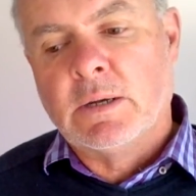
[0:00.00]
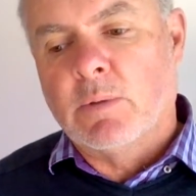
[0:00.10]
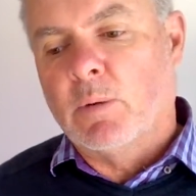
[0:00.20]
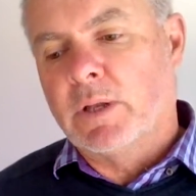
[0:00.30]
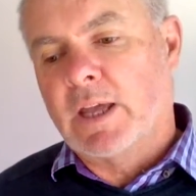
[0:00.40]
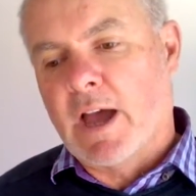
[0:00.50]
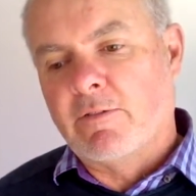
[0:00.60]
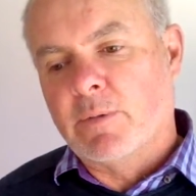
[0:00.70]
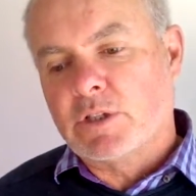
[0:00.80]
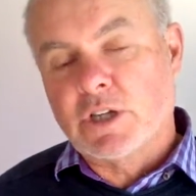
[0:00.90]
But when the
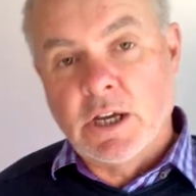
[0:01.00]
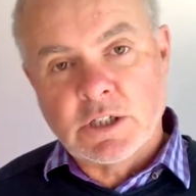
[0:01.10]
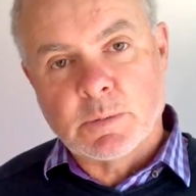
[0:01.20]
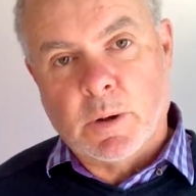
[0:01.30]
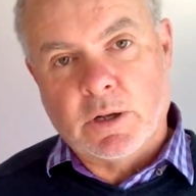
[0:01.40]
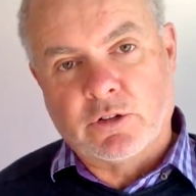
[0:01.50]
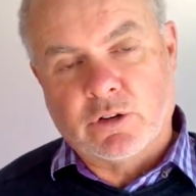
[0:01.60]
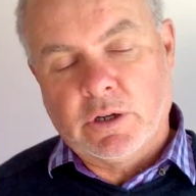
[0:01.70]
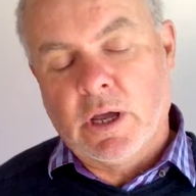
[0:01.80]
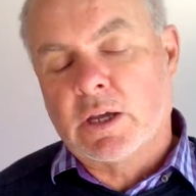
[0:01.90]
government changes
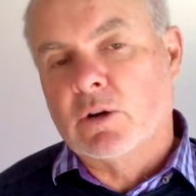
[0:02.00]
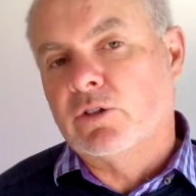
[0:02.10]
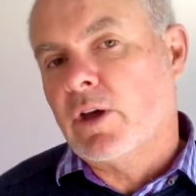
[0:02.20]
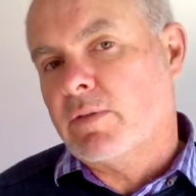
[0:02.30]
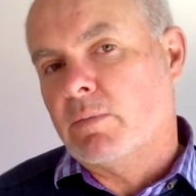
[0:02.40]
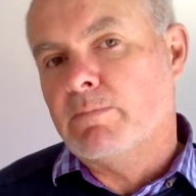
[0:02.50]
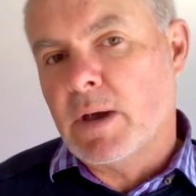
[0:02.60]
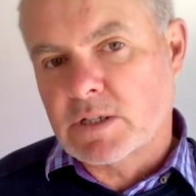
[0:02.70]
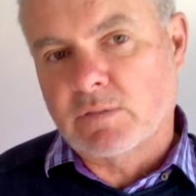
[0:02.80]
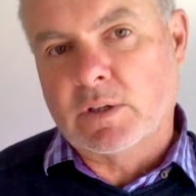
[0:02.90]
policy, it can also have a
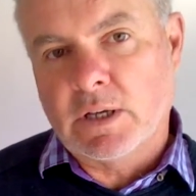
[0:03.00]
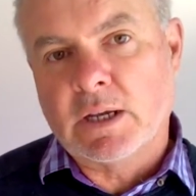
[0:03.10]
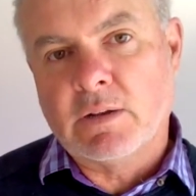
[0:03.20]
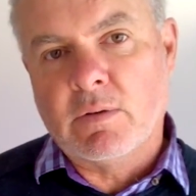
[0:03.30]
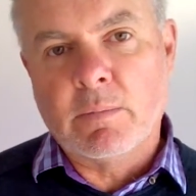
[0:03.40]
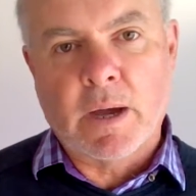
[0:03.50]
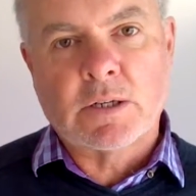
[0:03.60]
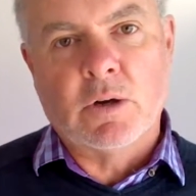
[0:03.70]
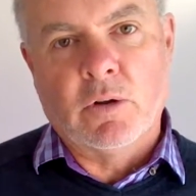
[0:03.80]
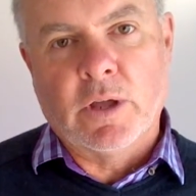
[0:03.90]
massively negative impact
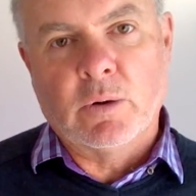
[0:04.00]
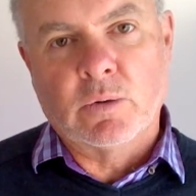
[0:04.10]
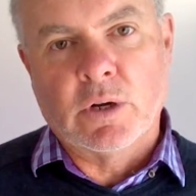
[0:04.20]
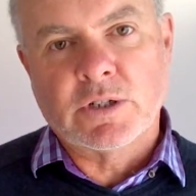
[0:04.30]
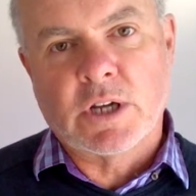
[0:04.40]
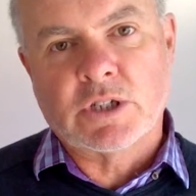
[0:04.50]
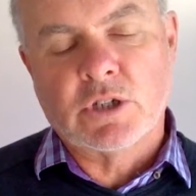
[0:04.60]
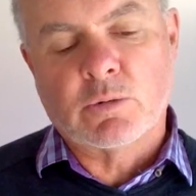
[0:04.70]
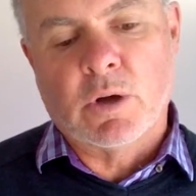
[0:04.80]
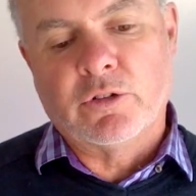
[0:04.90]
on that organisation
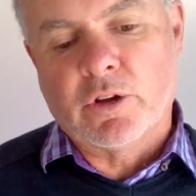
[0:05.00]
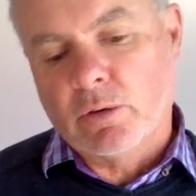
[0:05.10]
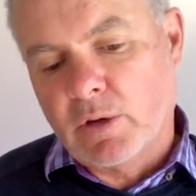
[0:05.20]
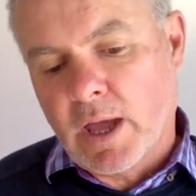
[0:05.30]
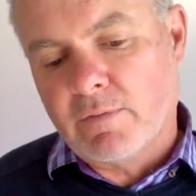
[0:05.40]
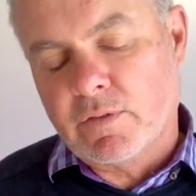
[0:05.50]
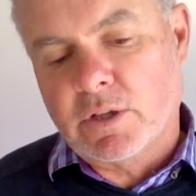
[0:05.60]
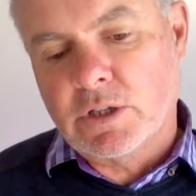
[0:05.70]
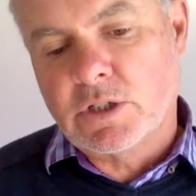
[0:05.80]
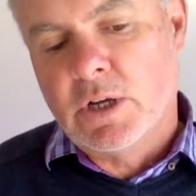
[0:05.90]
as well. So look out for
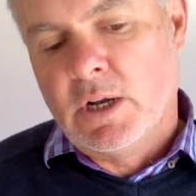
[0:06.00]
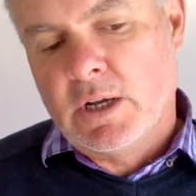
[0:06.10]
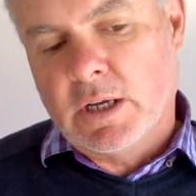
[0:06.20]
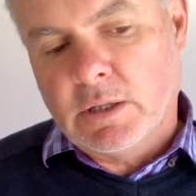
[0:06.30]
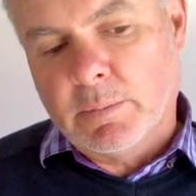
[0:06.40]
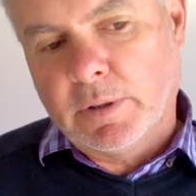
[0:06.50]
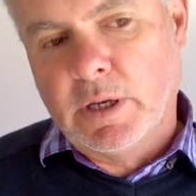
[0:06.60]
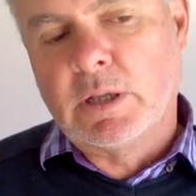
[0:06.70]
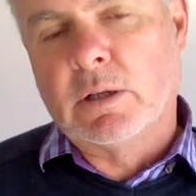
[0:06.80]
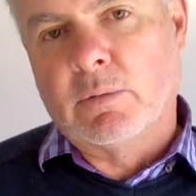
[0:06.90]
things in the
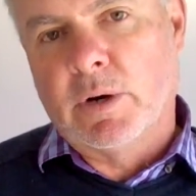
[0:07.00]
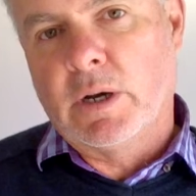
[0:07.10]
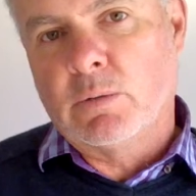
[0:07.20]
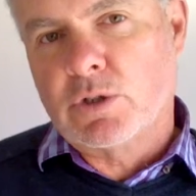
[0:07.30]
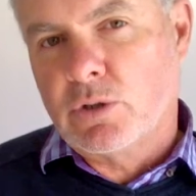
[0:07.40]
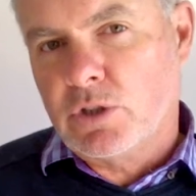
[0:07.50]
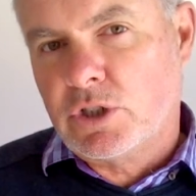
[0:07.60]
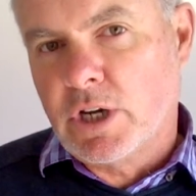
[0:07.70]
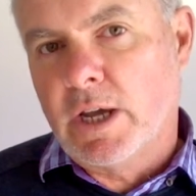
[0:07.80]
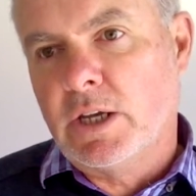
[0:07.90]
political arena which could
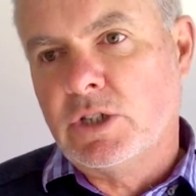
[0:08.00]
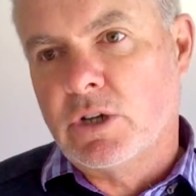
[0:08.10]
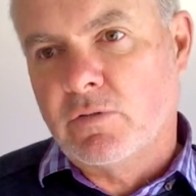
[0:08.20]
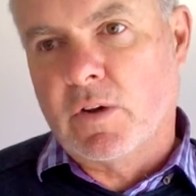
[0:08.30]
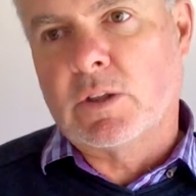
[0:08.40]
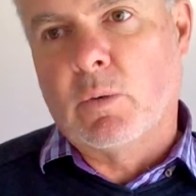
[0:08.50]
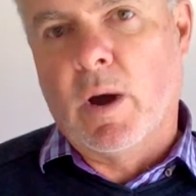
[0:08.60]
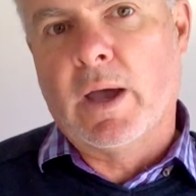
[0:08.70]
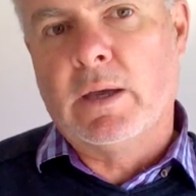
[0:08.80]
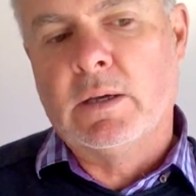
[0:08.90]
change and affect the
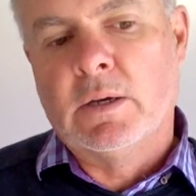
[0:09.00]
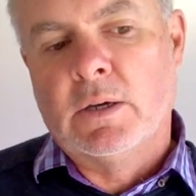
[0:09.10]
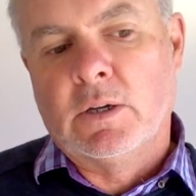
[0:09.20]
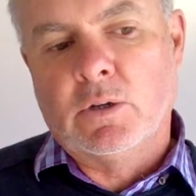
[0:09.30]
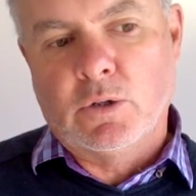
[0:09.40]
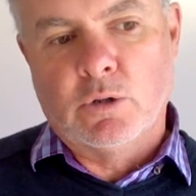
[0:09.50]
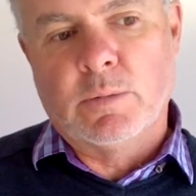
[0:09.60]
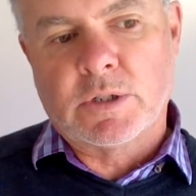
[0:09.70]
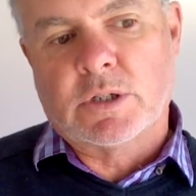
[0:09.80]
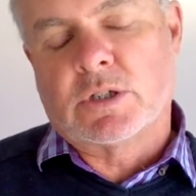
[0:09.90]
way you do
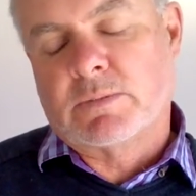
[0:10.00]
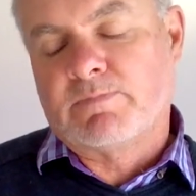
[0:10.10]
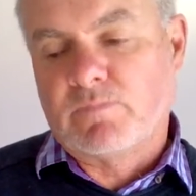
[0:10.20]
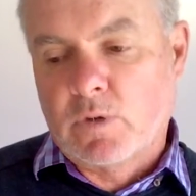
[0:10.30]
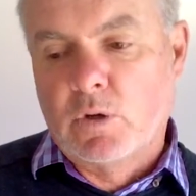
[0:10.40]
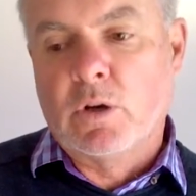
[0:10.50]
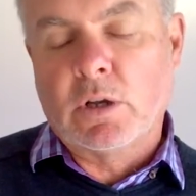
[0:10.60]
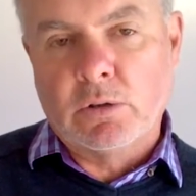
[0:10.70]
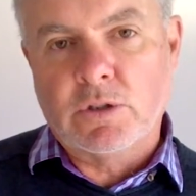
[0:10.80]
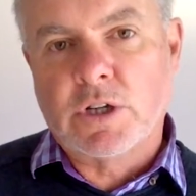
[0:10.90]
business. Could
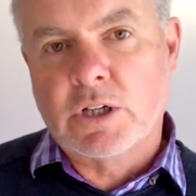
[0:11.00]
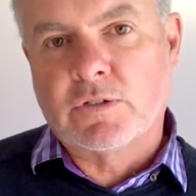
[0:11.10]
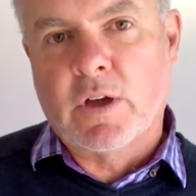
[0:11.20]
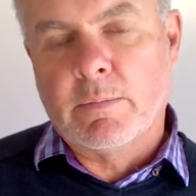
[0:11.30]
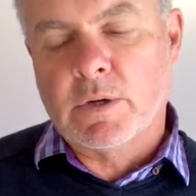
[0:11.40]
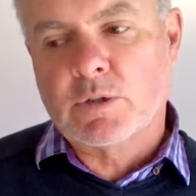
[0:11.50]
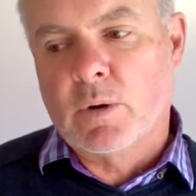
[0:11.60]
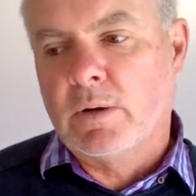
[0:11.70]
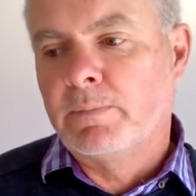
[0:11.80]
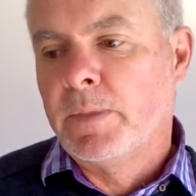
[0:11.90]
include change of government as
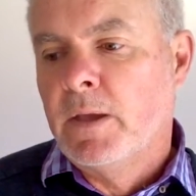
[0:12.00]
well.